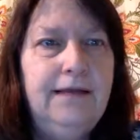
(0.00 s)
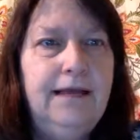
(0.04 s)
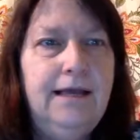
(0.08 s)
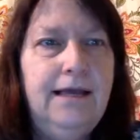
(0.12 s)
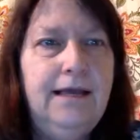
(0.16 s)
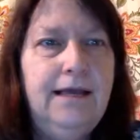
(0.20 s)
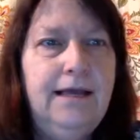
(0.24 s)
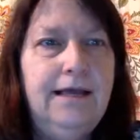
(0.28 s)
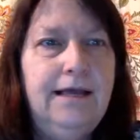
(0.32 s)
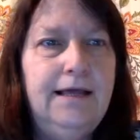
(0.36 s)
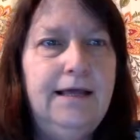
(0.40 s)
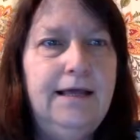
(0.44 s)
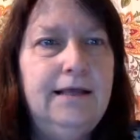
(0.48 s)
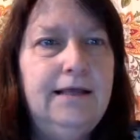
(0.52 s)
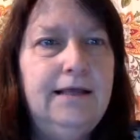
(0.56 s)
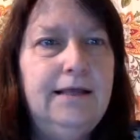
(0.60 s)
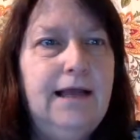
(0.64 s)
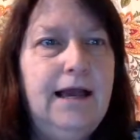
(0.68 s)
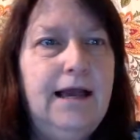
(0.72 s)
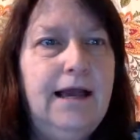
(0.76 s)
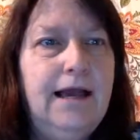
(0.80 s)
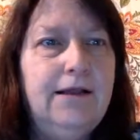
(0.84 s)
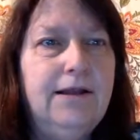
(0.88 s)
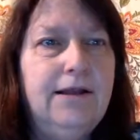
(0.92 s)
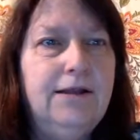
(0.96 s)
and
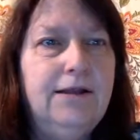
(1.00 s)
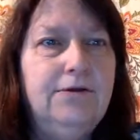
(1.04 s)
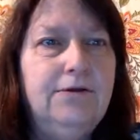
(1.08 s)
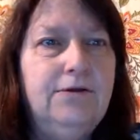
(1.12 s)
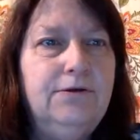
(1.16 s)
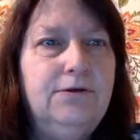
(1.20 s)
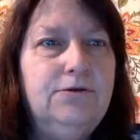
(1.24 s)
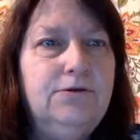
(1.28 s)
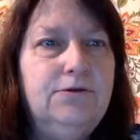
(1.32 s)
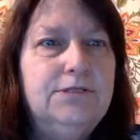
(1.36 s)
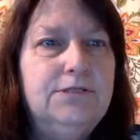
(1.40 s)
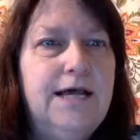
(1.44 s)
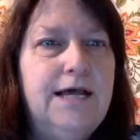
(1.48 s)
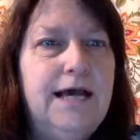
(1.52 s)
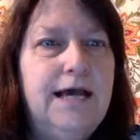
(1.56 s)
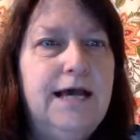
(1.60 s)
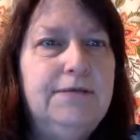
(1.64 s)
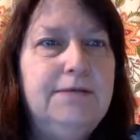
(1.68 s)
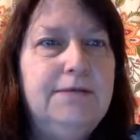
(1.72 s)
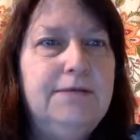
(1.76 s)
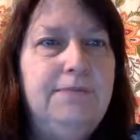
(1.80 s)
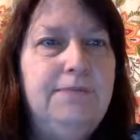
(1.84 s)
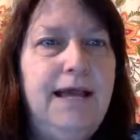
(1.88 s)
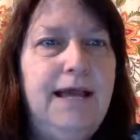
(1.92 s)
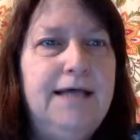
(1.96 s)
how to use
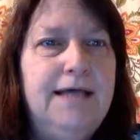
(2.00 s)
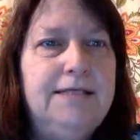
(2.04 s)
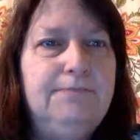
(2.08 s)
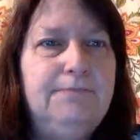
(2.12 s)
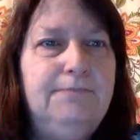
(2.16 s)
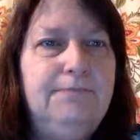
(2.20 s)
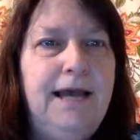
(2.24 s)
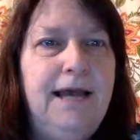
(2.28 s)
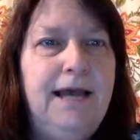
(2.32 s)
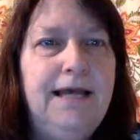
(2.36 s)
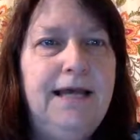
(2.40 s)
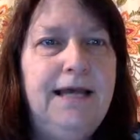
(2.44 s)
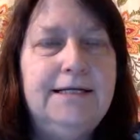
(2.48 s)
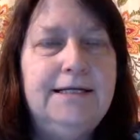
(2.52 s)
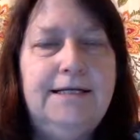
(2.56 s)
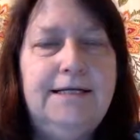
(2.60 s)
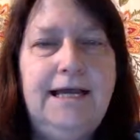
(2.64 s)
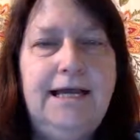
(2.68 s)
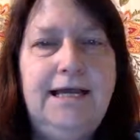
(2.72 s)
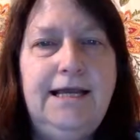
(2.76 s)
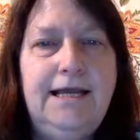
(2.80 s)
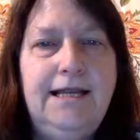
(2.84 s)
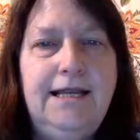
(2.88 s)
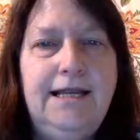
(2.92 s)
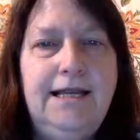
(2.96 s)
that to pass back
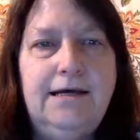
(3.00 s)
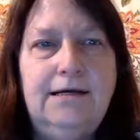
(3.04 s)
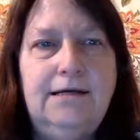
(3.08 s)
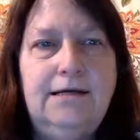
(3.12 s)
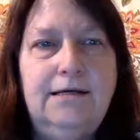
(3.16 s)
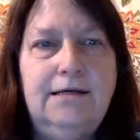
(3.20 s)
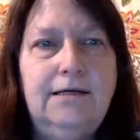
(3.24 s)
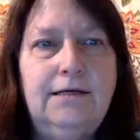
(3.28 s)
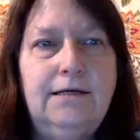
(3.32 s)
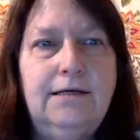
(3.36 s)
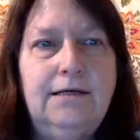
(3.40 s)
data